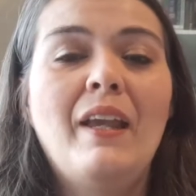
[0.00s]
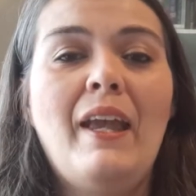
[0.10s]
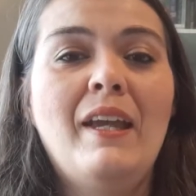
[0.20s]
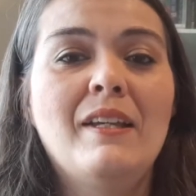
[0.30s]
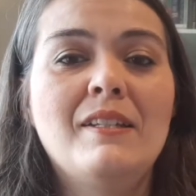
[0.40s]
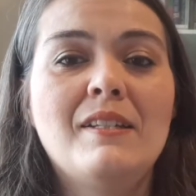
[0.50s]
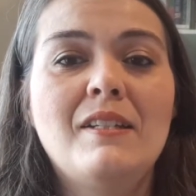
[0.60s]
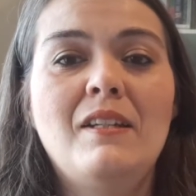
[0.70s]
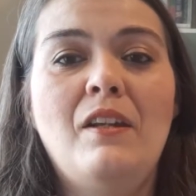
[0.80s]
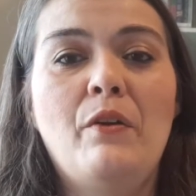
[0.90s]
And,
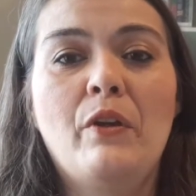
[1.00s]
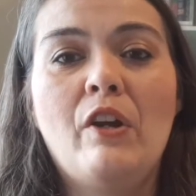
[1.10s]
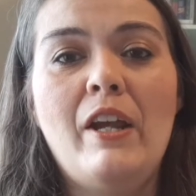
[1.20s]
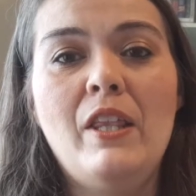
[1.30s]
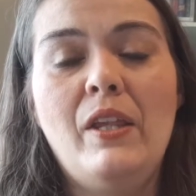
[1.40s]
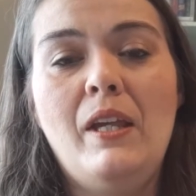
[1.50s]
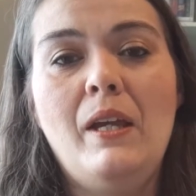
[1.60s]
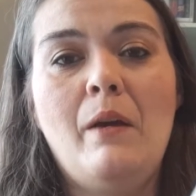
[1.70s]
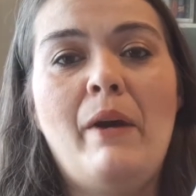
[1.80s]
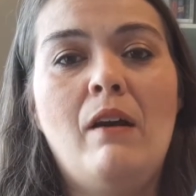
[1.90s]
you know, the great
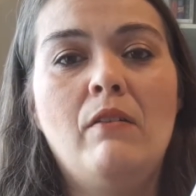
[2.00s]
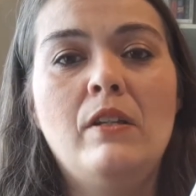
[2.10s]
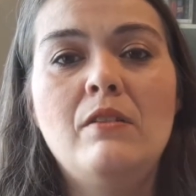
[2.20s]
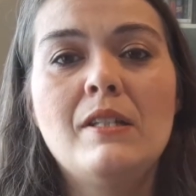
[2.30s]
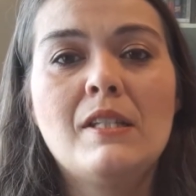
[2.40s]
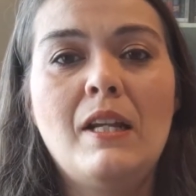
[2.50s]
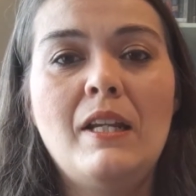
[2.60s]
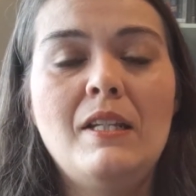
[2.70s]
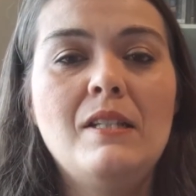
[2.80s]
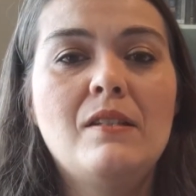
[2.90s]
thing about unit
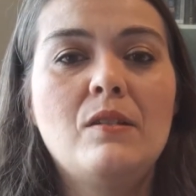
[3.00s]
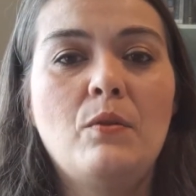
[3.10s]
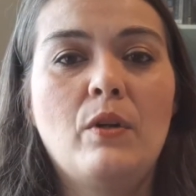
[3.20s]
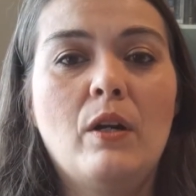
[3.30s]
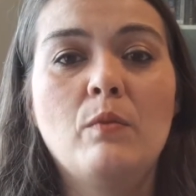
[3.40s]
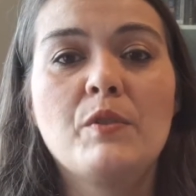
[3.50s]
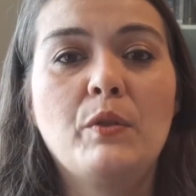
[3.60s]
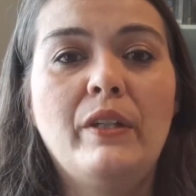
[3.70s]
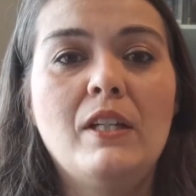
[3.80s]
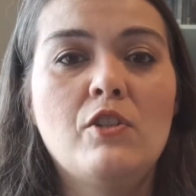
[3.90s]
studies or
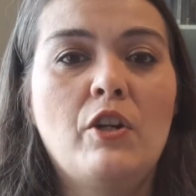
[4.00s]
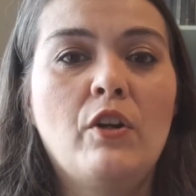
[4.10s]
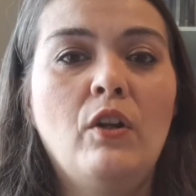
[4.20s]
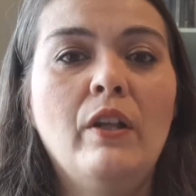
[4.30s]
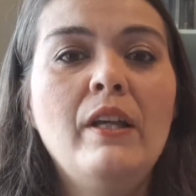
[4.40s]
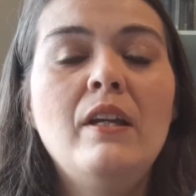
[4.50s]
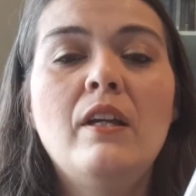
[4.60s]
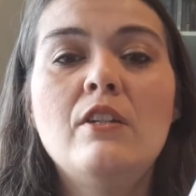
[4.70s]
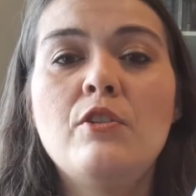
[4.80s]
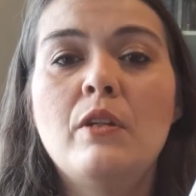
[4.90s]
homeschooling in general
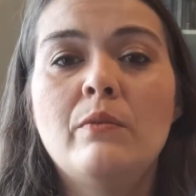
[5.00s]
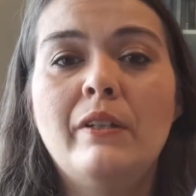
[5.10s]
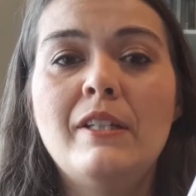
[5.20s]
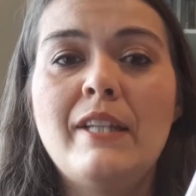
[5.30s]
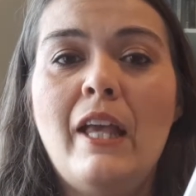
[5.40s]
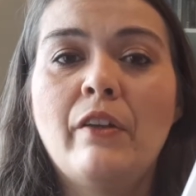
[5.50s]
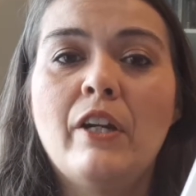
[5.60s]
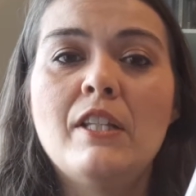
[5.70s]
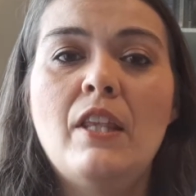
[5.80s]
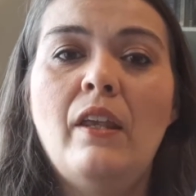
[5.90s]
is you can really tailor
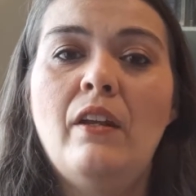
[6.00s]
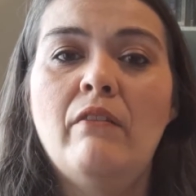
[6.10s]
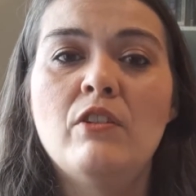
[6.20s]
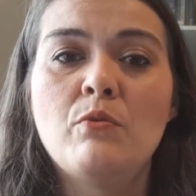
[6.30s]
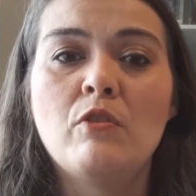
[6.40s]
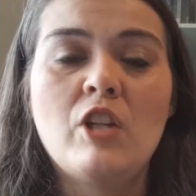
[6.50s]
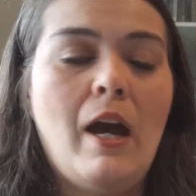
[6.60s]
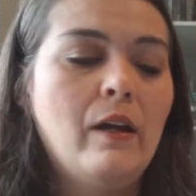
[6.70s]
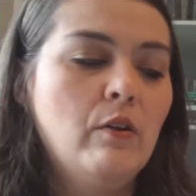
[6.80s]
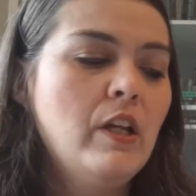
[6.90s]
it to the individual
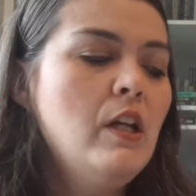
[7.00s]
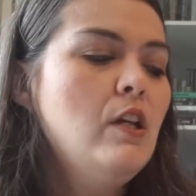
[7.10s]
child.